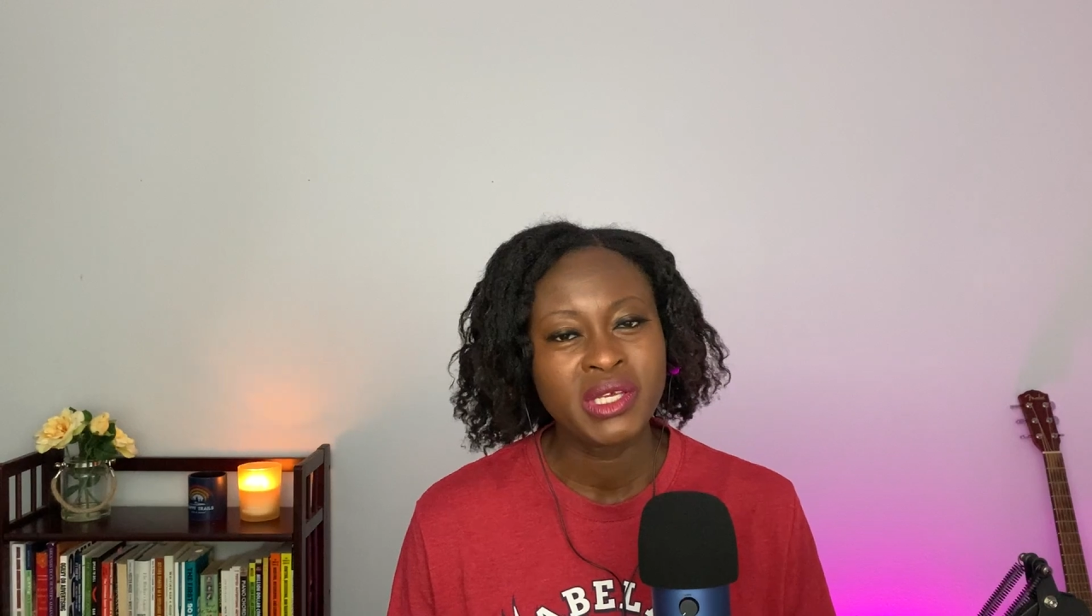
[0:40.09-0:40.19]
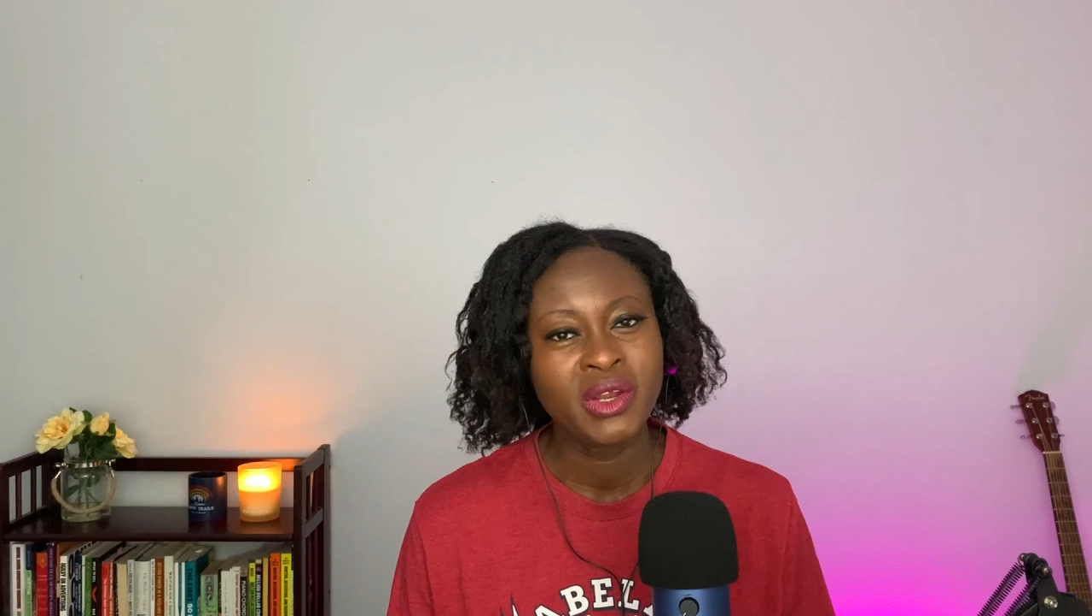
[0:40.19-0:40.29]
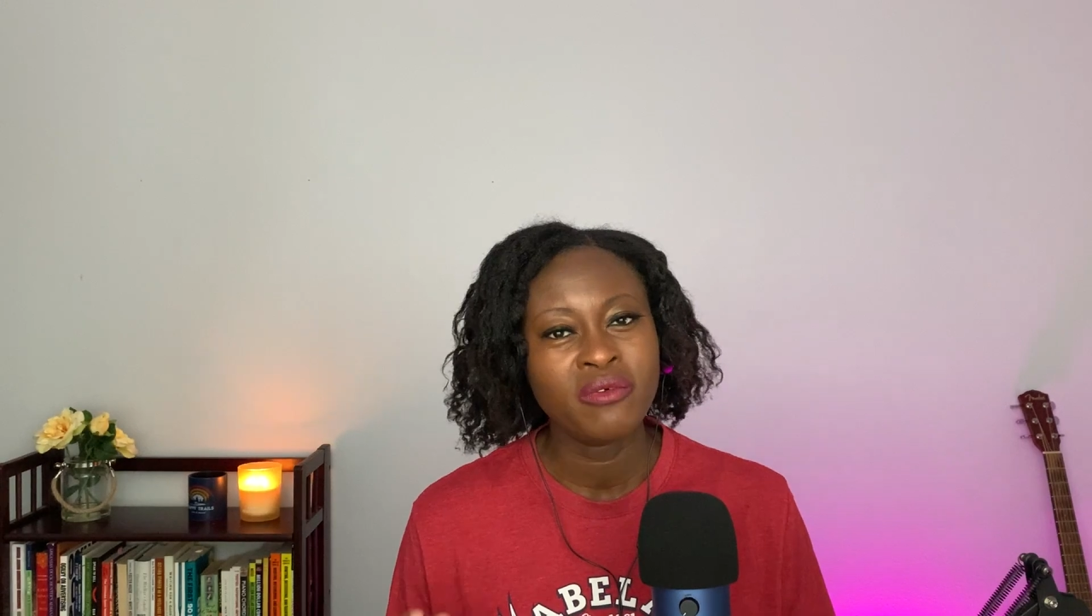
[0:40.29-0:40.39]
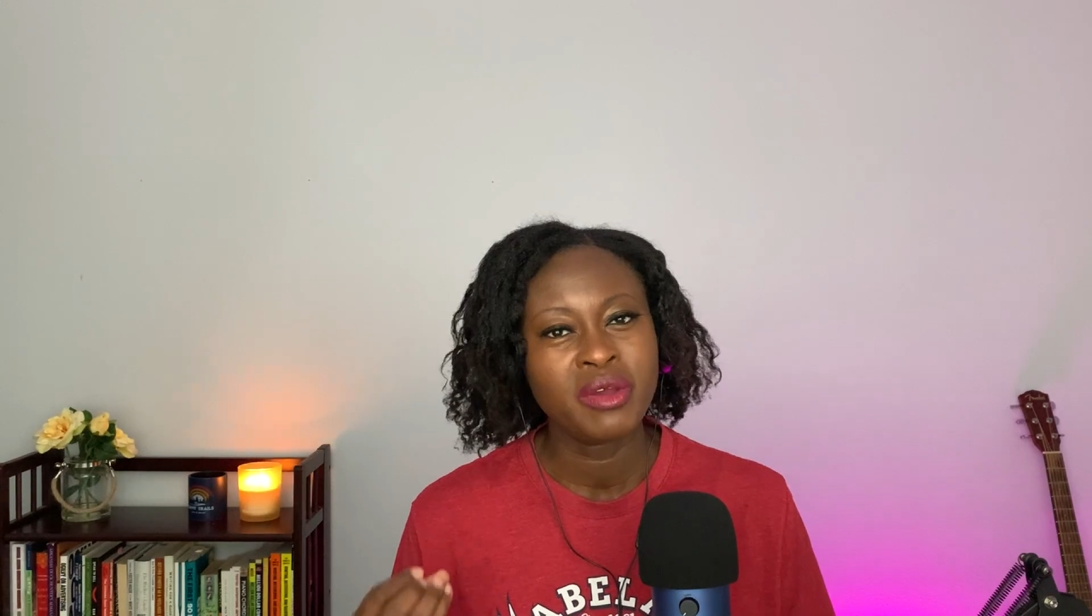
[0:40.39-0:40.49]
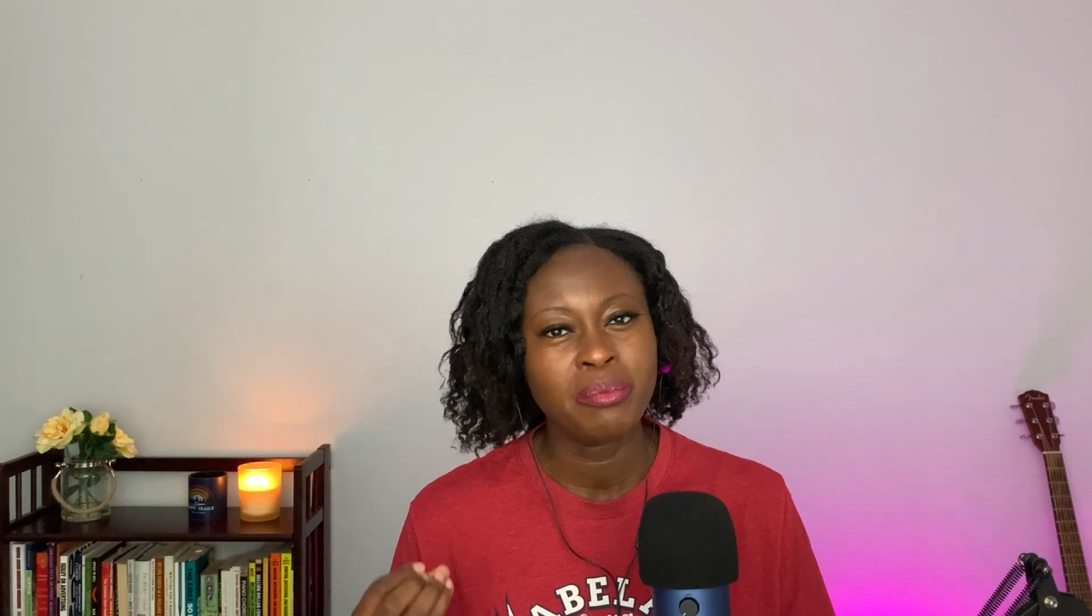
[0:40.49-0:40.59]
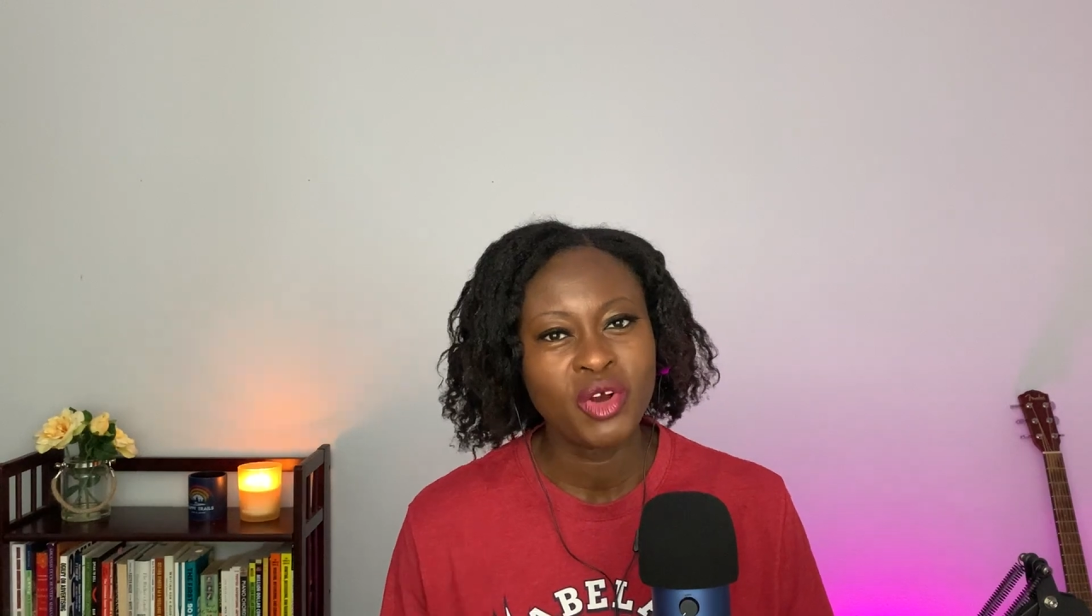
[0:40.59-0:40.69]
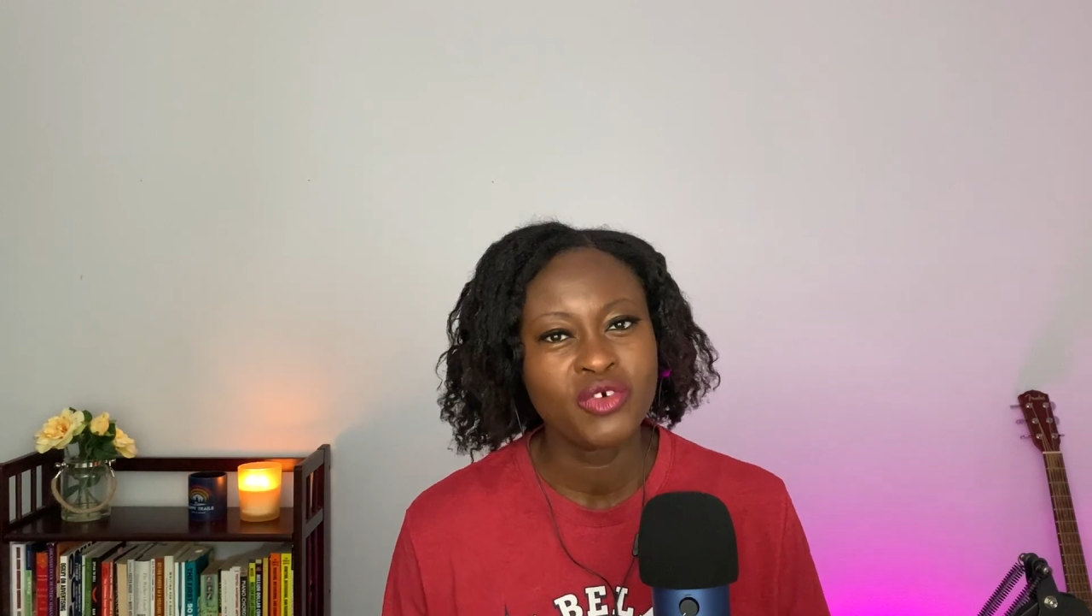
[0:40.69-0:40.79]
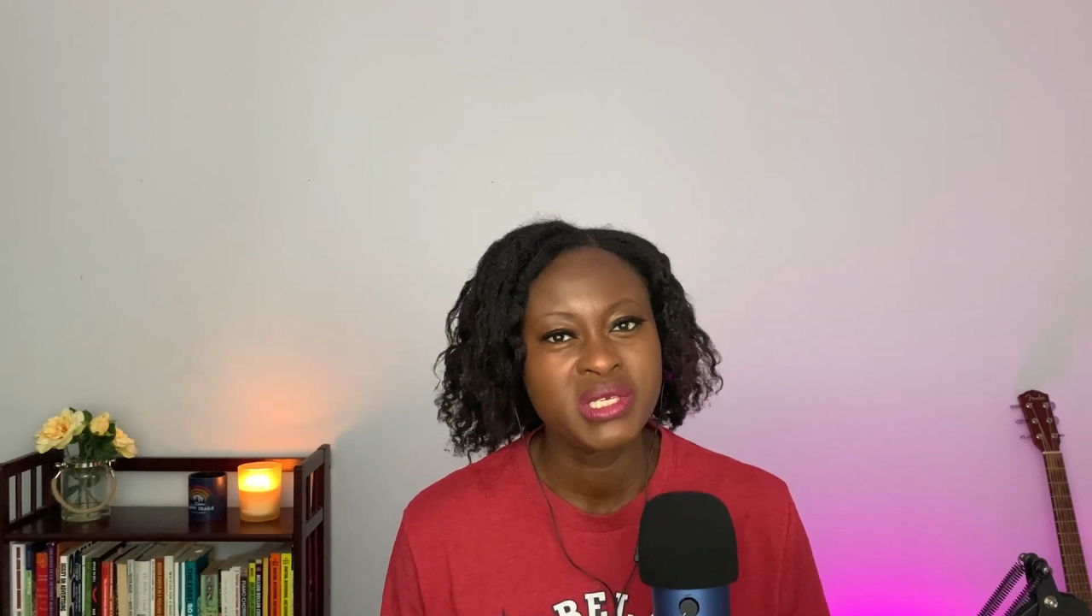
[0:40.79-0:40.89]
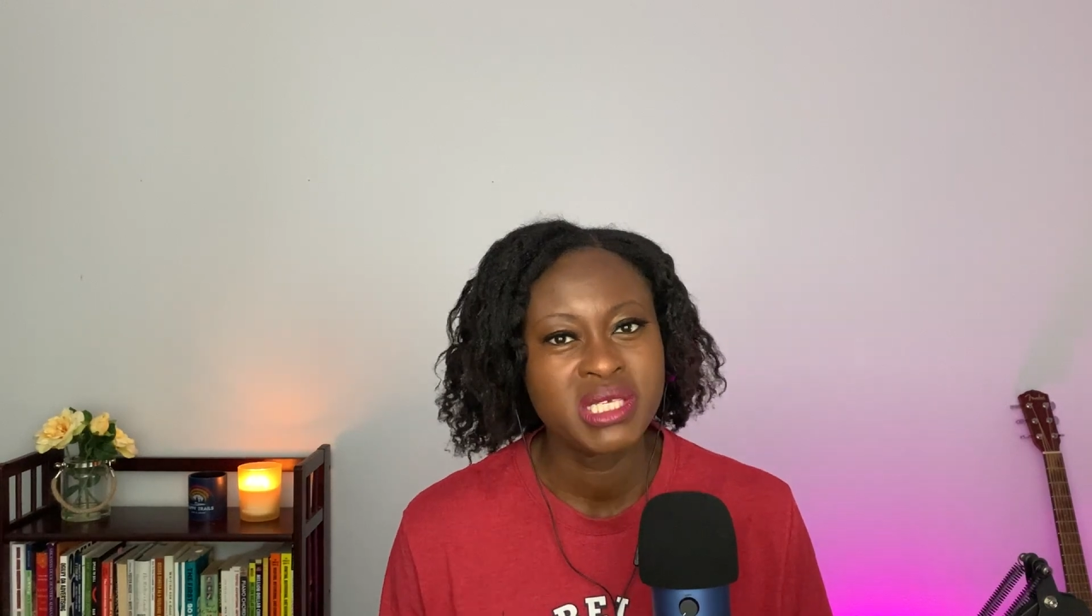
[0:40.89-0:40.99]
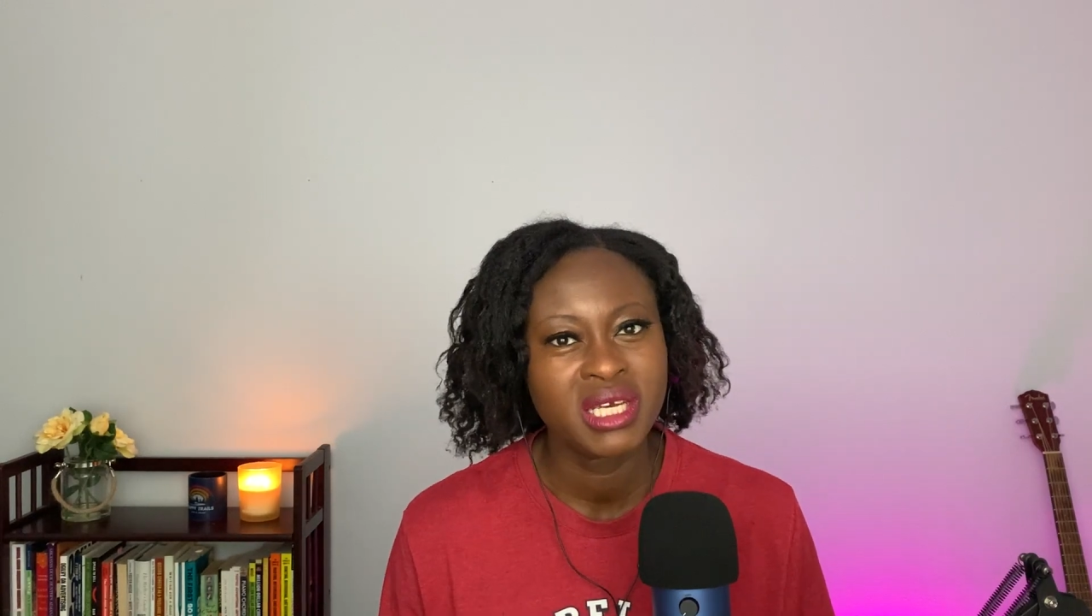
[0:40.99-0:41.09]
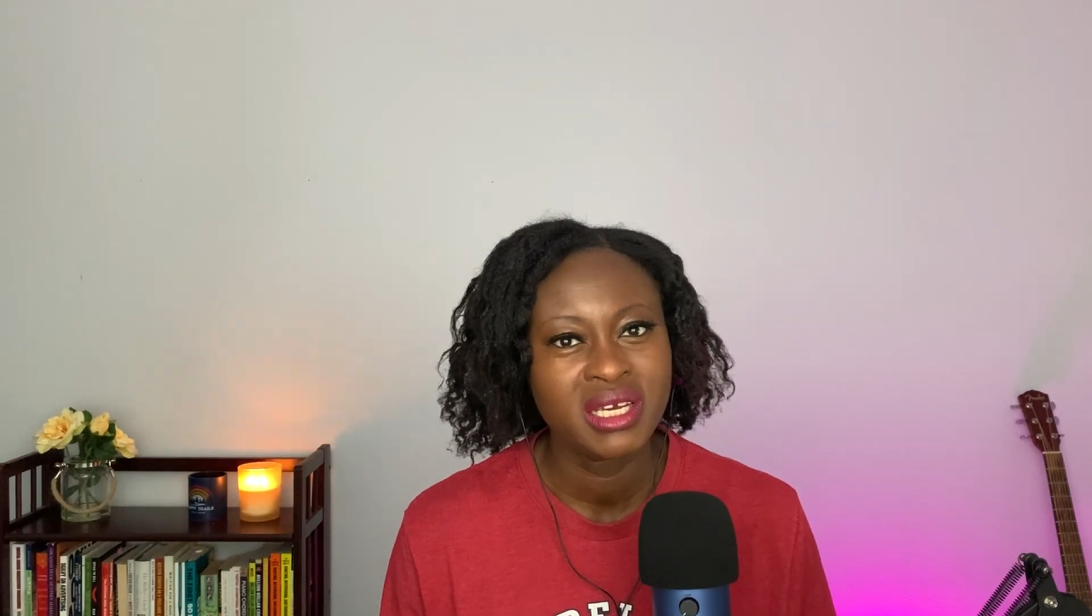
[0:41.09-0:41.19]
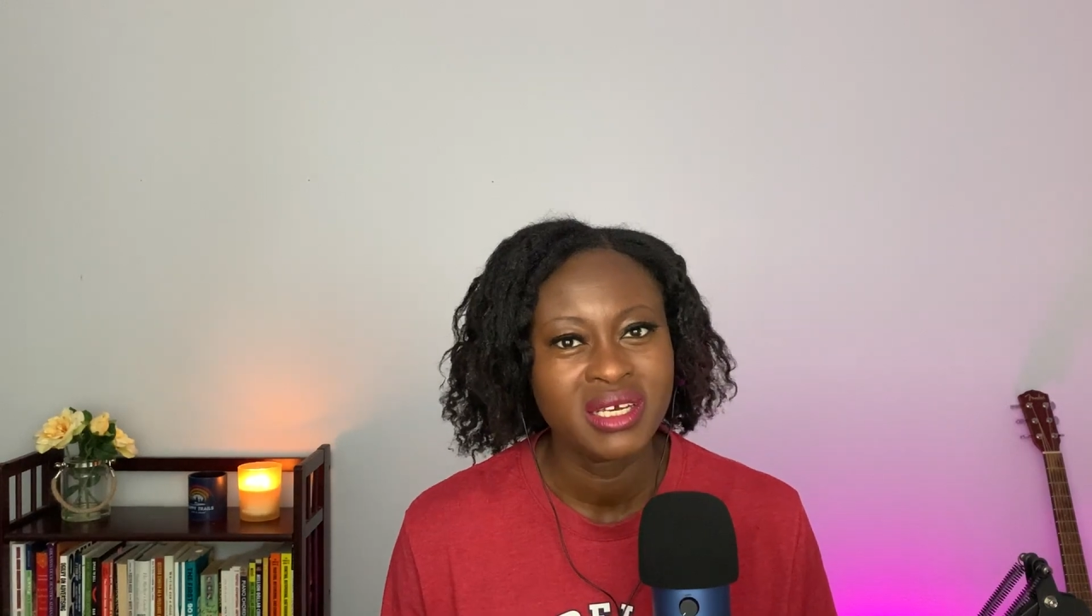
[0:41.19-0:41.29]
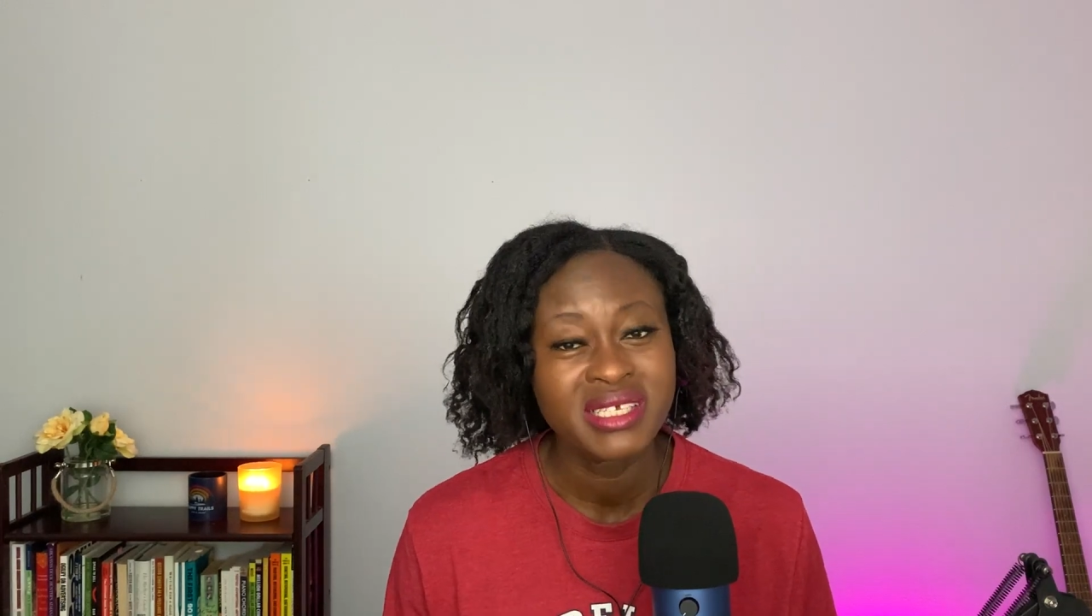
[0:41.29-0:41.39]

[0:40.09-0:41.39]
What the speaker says: a lot of hypocrisy.